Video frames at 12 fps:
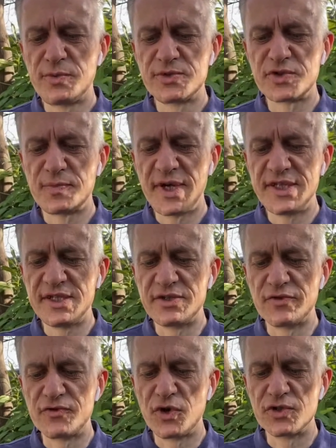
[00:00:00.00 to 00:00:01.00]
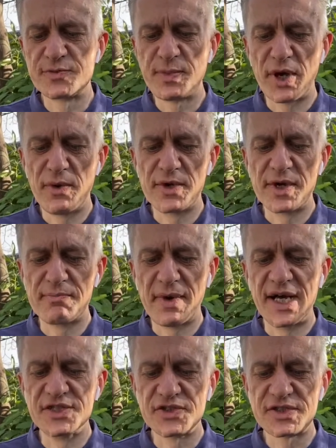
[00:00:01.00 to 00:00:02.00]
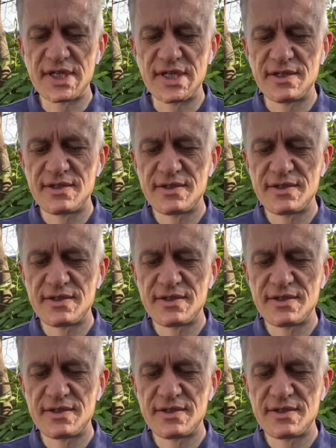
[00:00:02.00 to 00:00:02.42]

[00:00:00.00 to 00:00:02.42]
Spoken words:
is reminded of God's power and majesty